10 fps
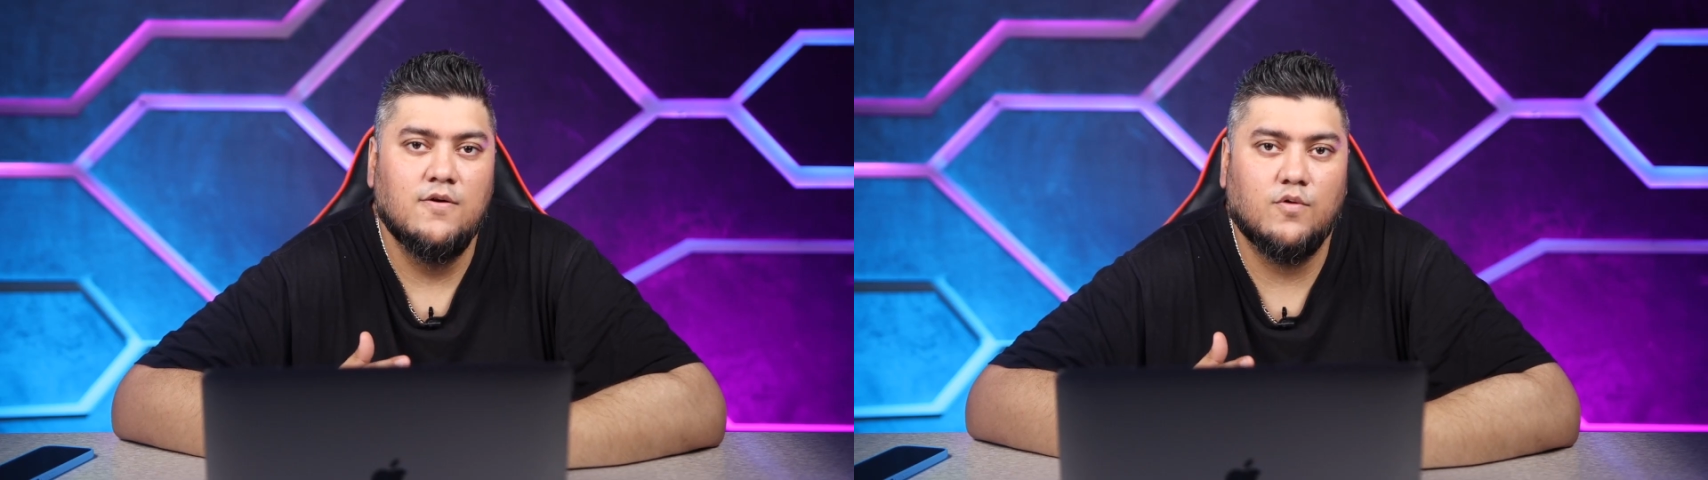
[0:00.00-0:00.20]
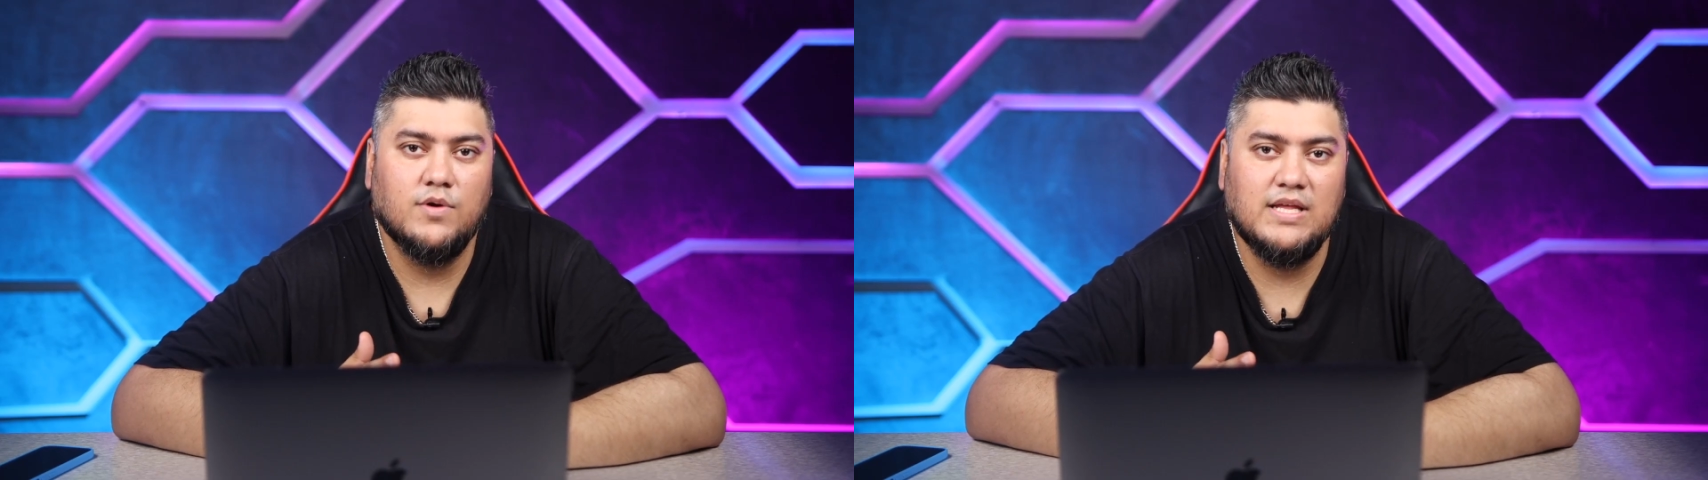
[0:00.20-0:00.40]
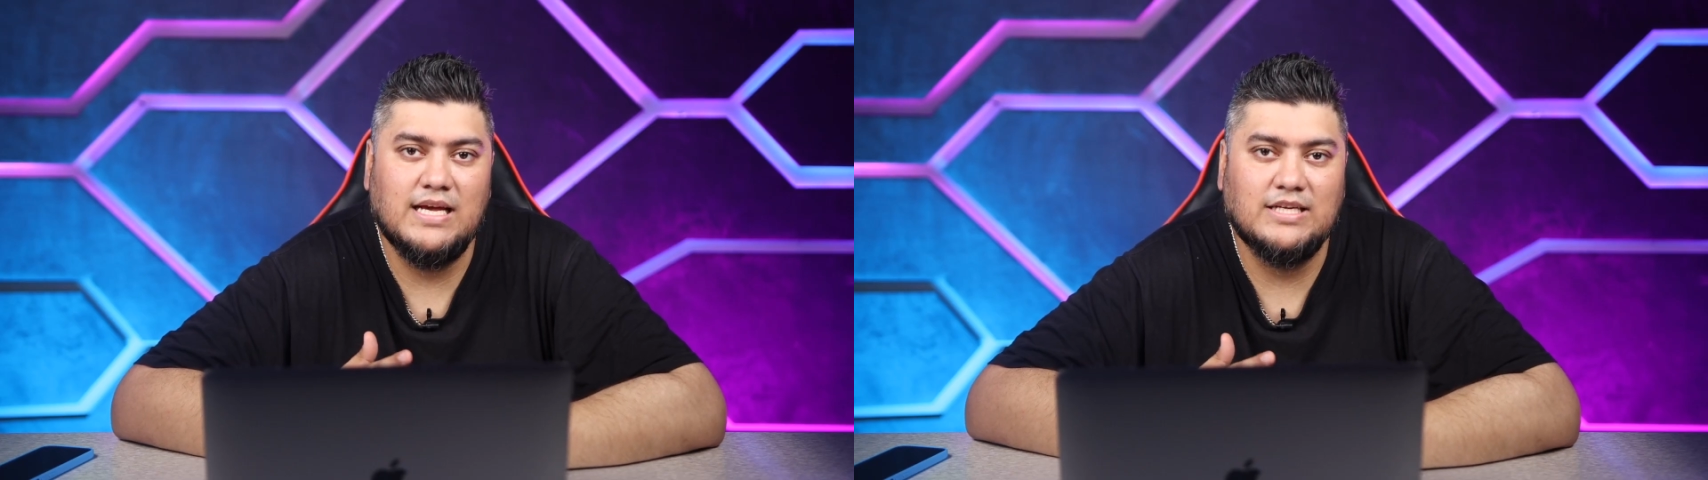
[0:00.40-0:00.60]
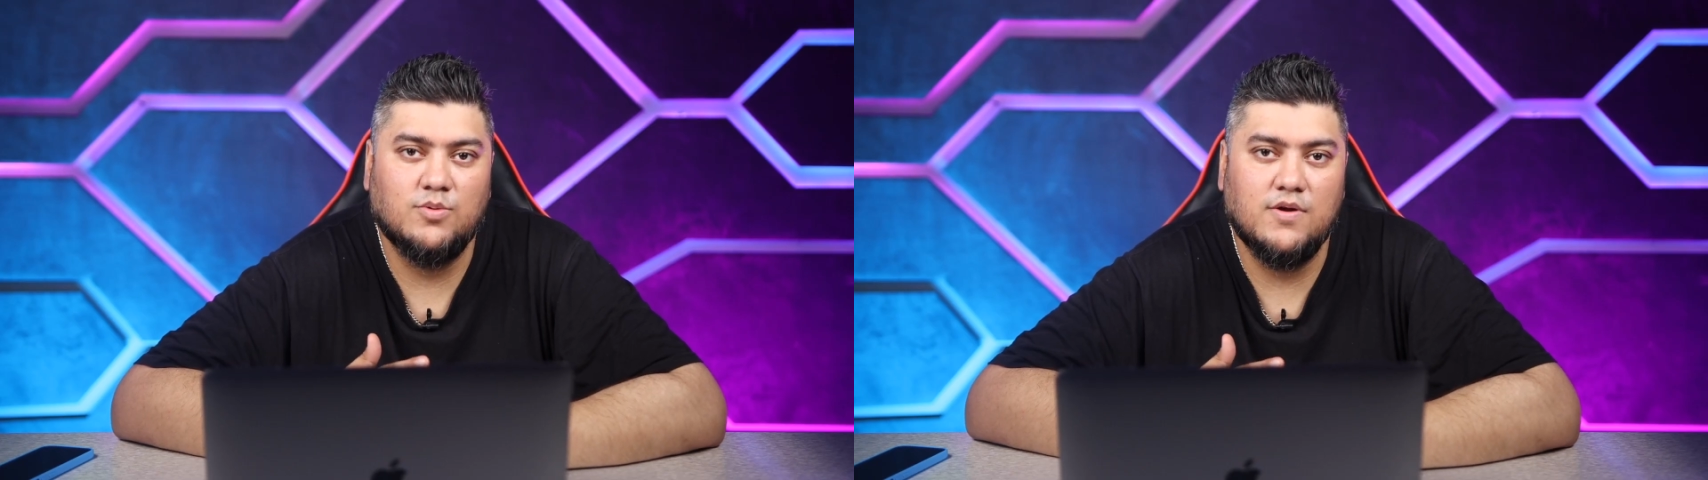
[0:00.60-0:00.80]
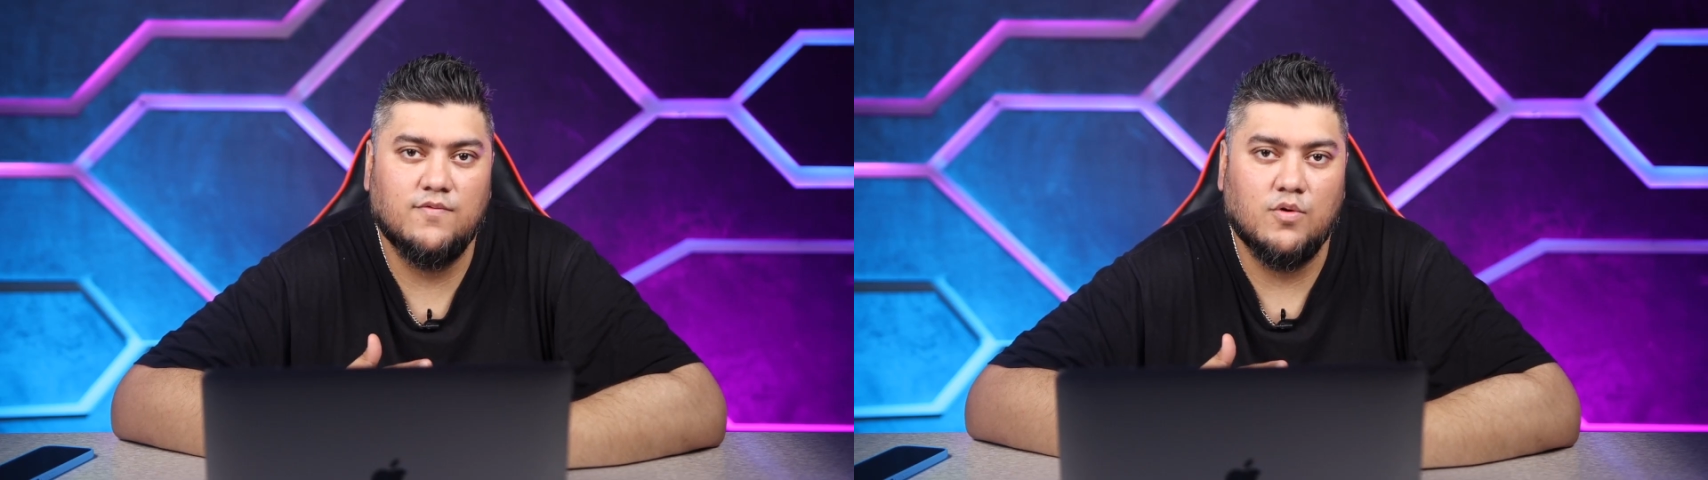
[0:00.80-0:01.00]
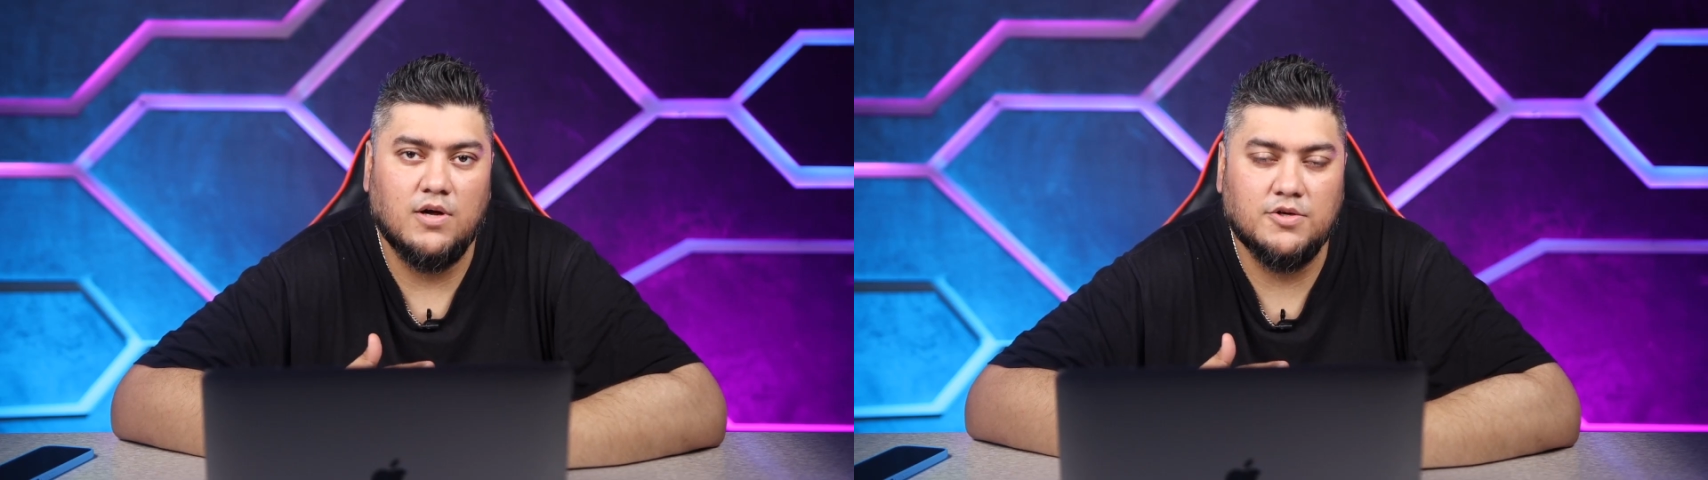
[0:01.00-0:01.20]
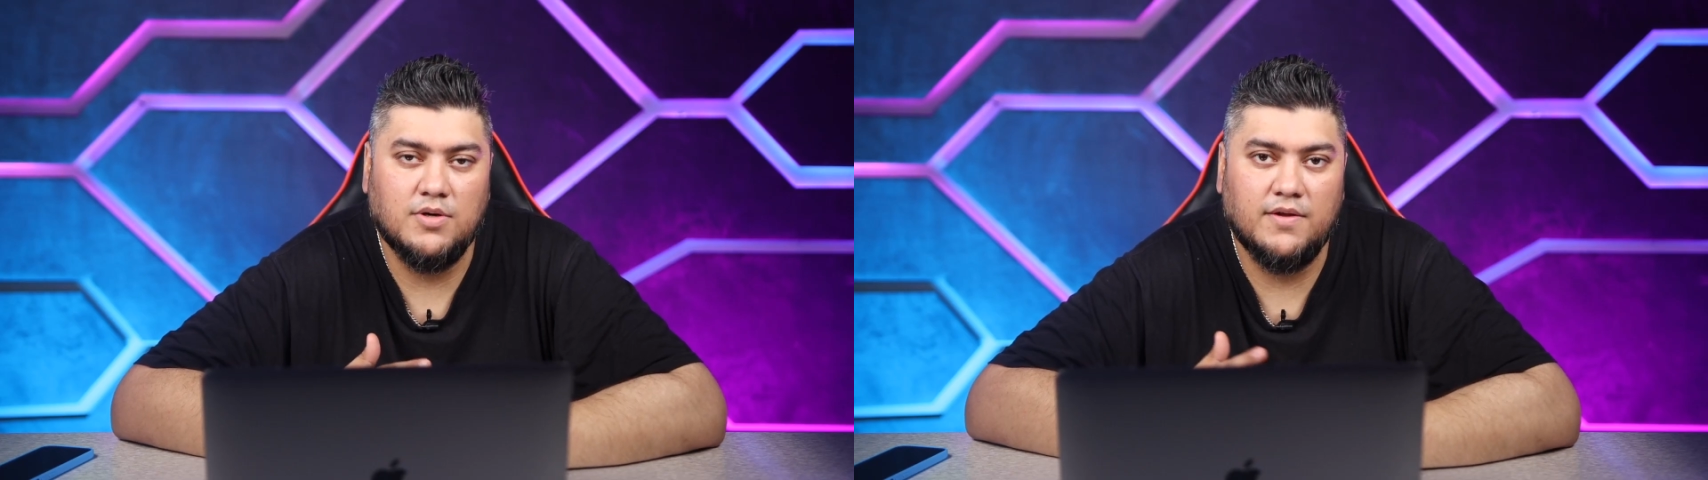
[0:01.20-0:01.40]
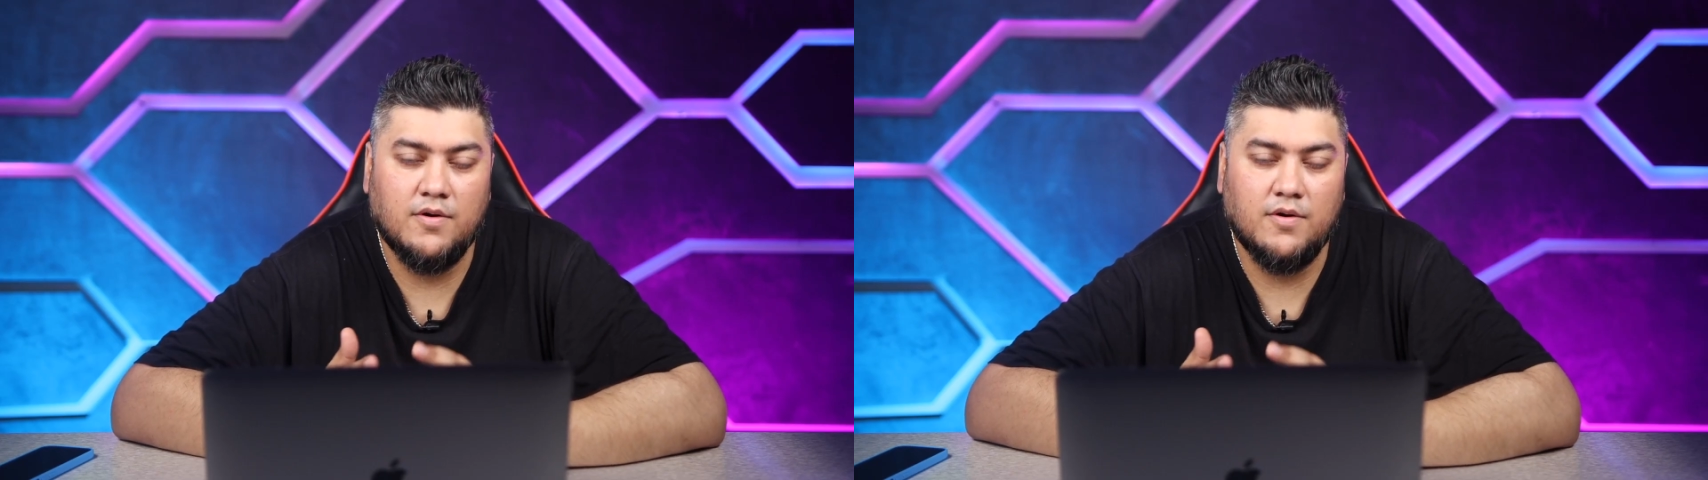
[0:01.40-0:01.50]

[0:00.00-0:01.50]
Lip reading: for the S24 Ultra.